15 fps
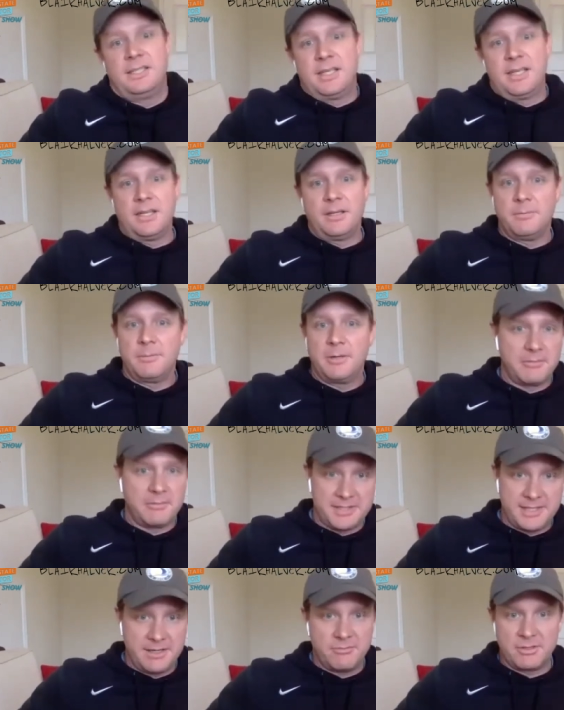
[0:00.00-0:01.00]
and you'll be able to
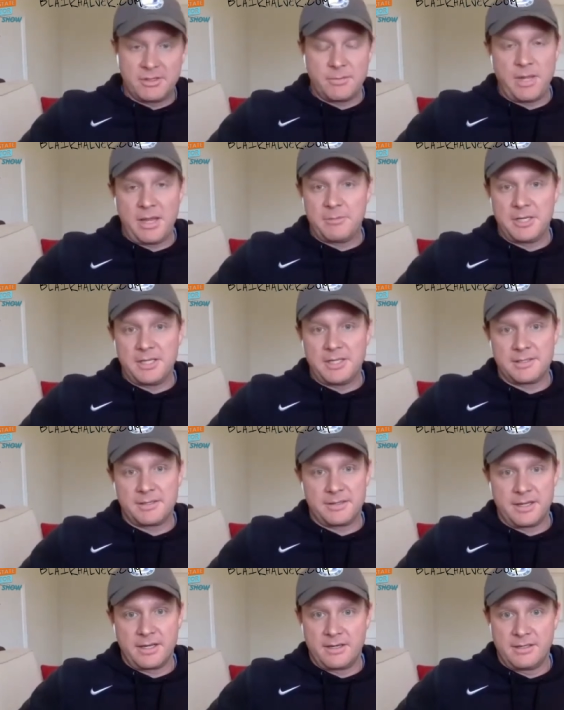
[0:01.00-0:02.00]
see what the payment is
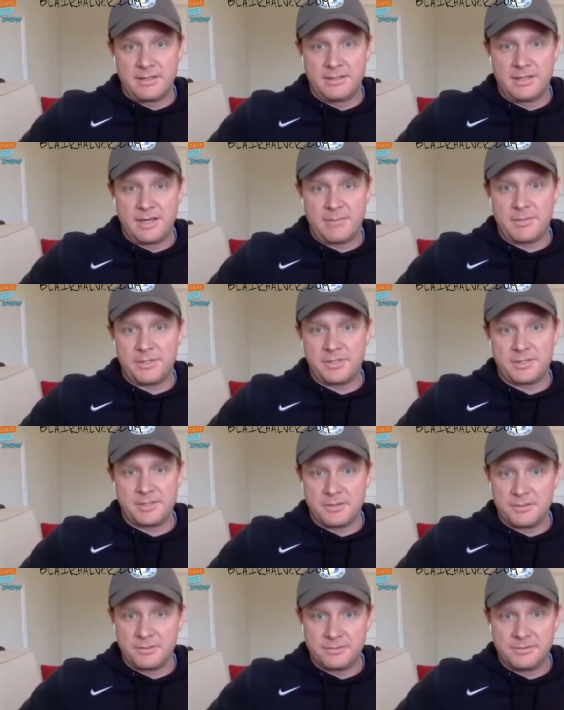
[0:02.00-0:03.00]
on there, how much is
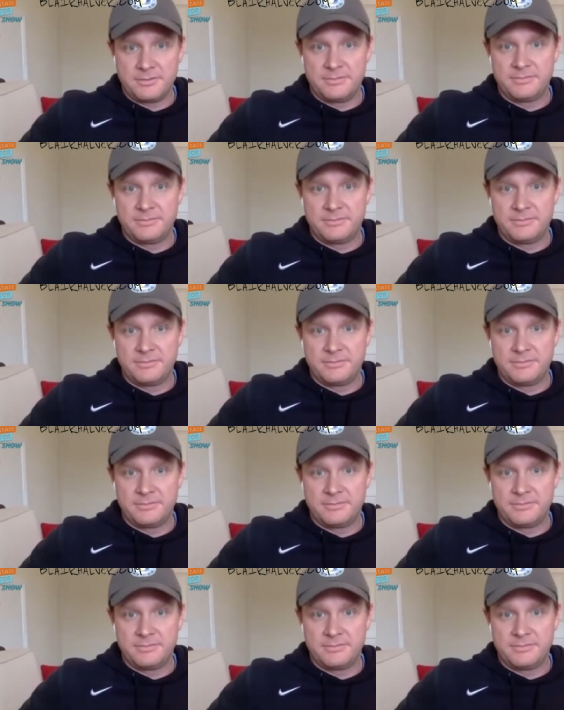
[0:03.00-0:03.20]
owed.